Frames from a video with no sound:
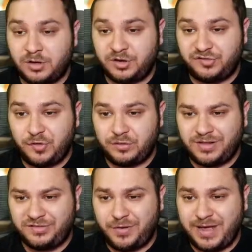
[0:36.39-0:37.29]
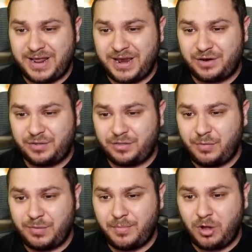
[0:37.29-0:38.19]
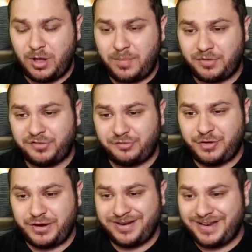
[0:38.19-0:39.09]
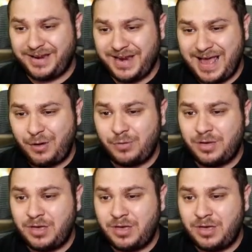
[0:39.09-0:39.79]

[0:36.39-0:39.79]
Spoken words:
So let's go ahead and throw them all up on the screen now.